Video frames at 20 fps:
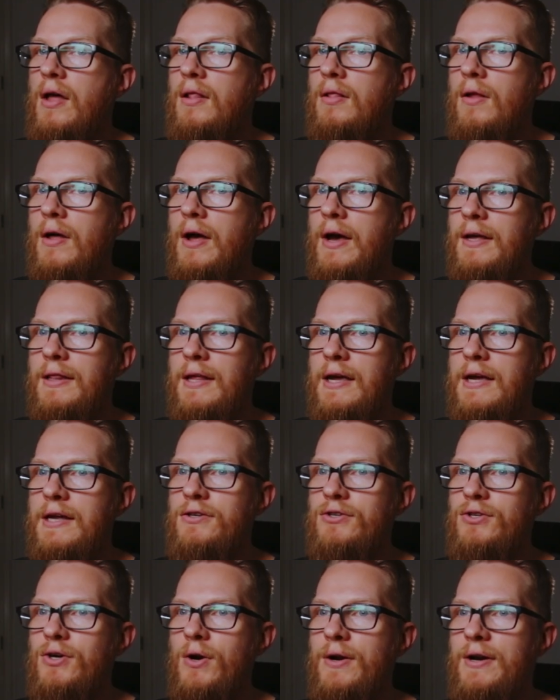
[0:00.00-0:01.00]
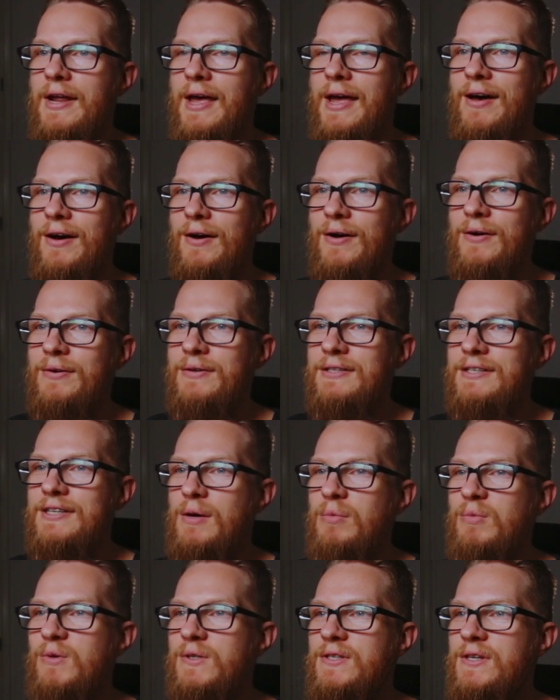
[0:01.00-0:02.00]
like the intro now
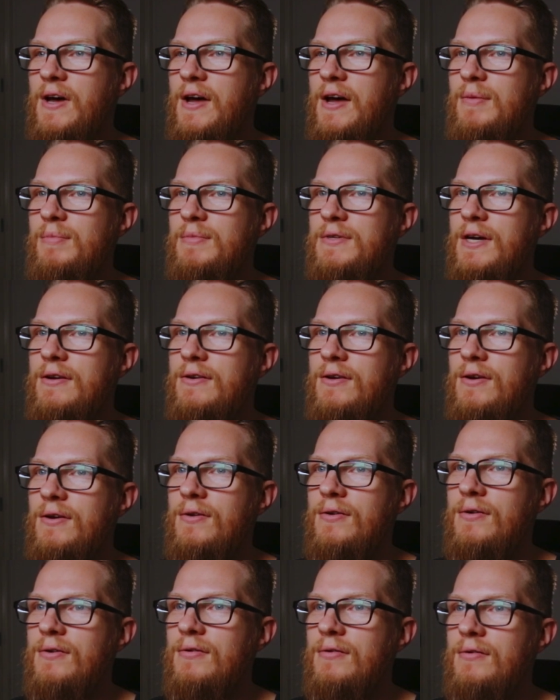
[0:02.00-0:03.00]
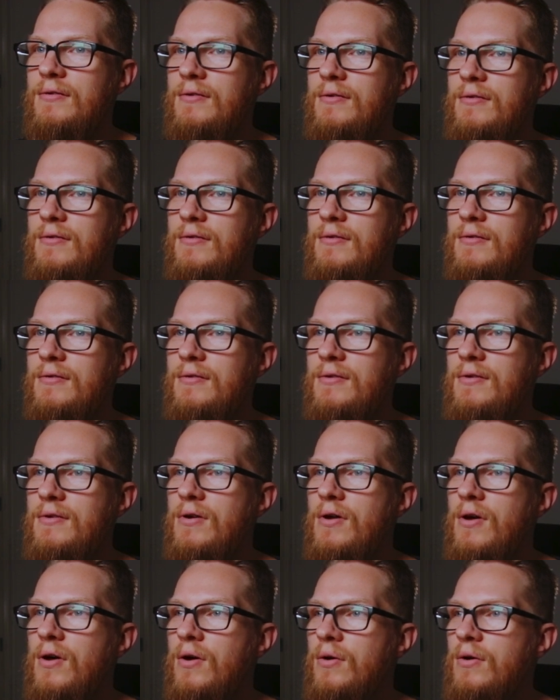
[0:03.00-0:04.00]
double timed. I don't
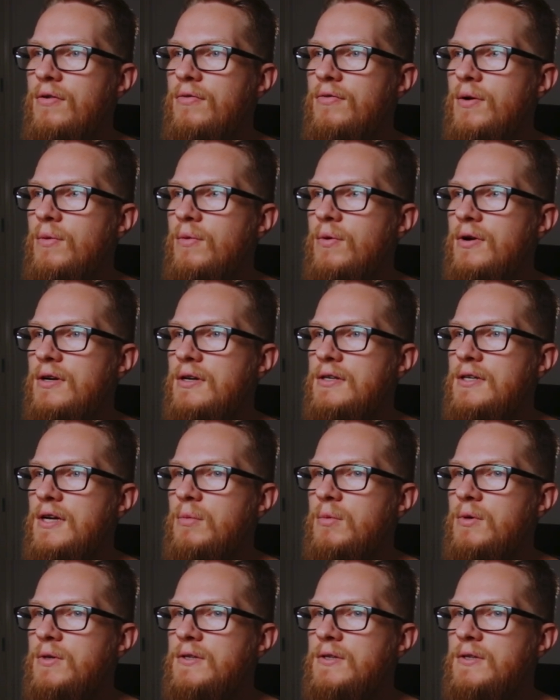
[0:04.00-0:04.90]
know if I want to double